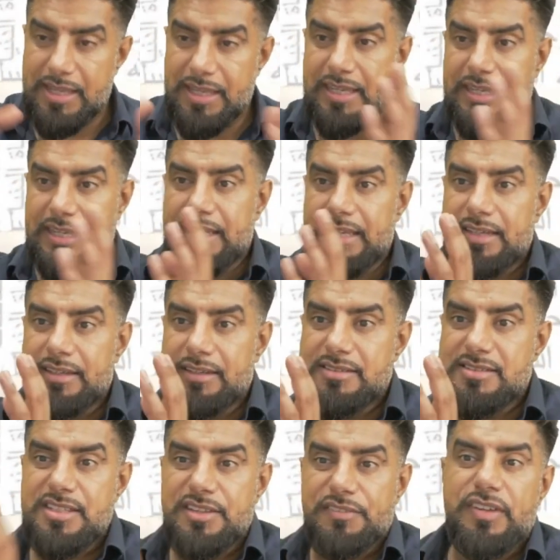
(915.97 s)
in
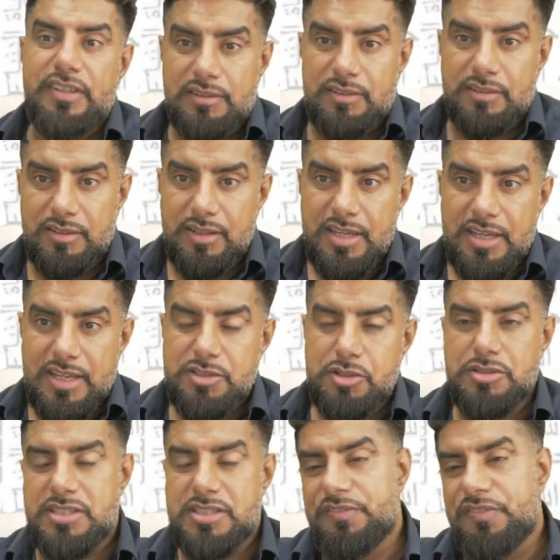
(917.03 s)
Seville. So
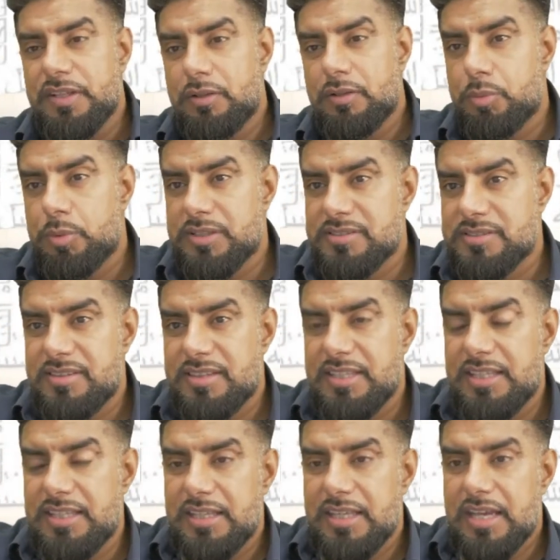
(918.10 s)
Seville was
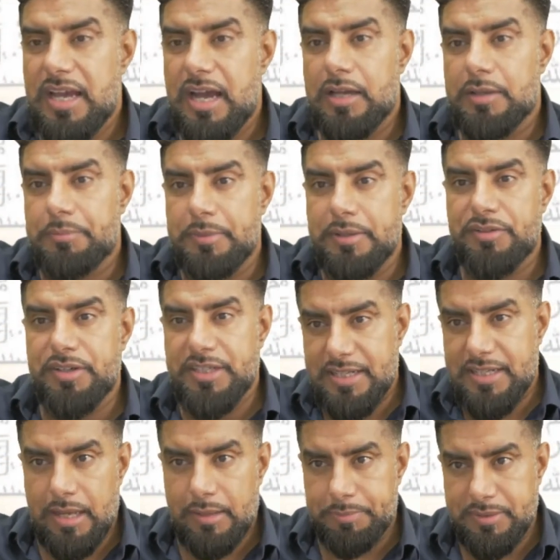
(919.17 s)
the Iberian
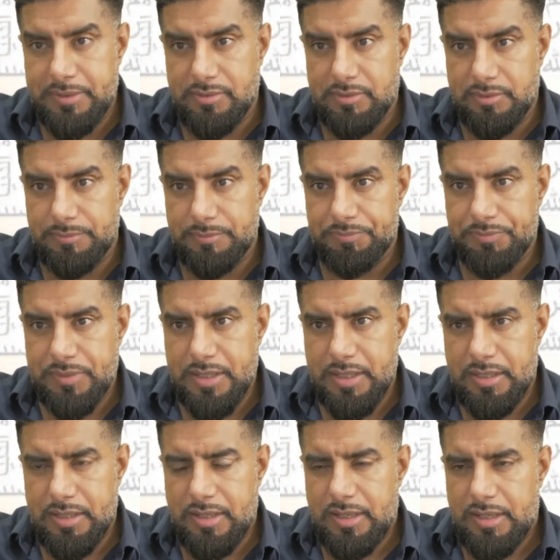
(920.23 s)
capital.
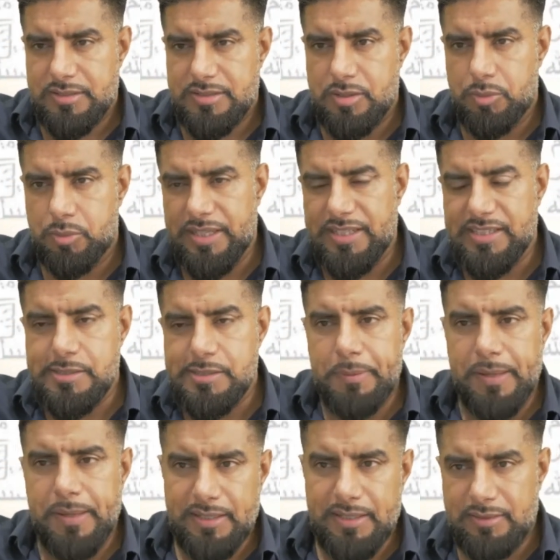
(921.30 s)
So in
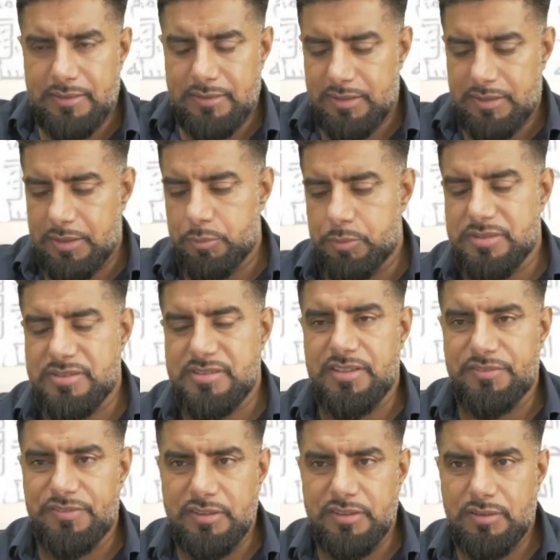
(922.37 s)
Spain, it was
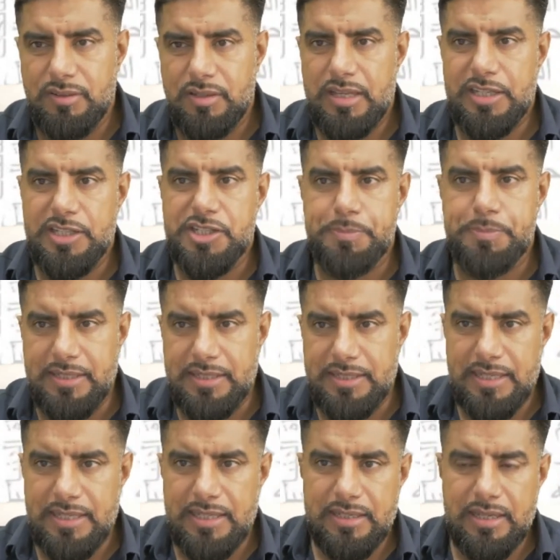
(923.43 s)
Seville,
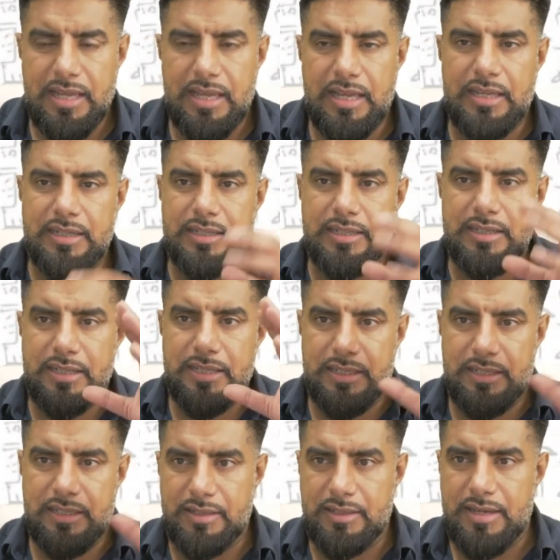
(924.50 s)
Ishbiliya, and
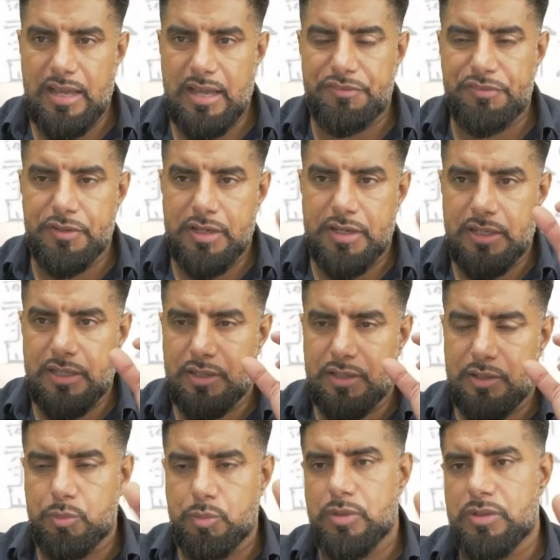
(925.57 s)
in Africa,
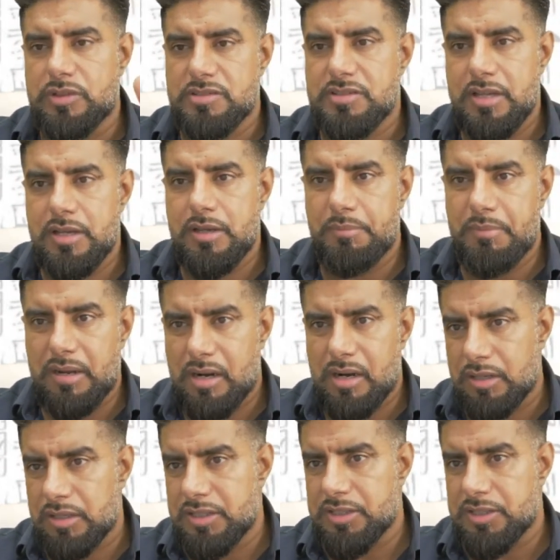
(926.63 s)
it was
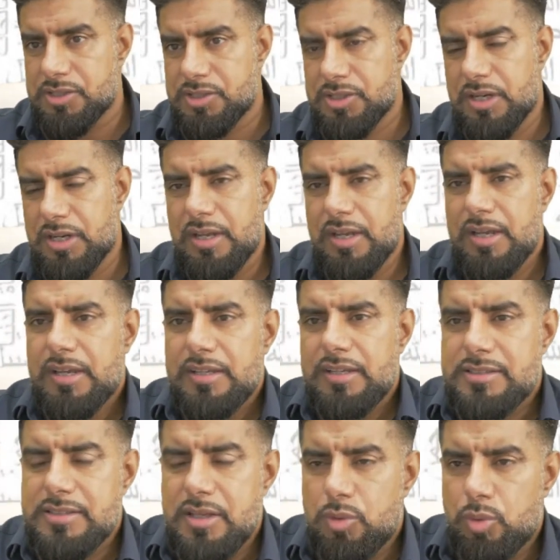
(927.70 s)
Marrakesh.
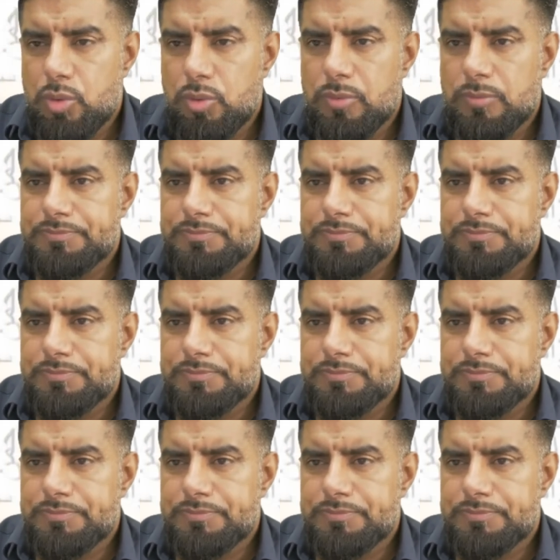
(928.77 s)
So,